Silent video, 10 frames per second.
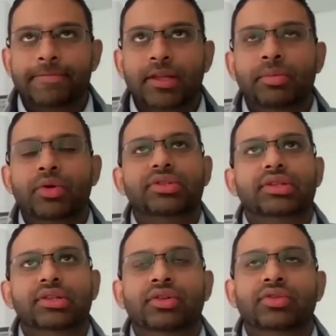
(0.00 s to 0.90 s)
most
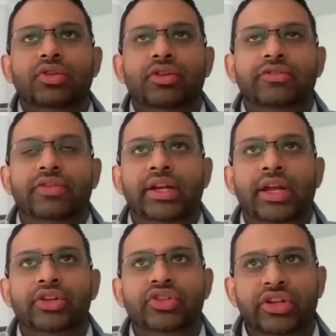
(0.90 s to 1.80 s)
you know sort of
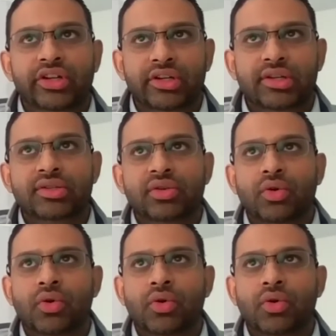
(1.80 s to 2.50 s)
financiers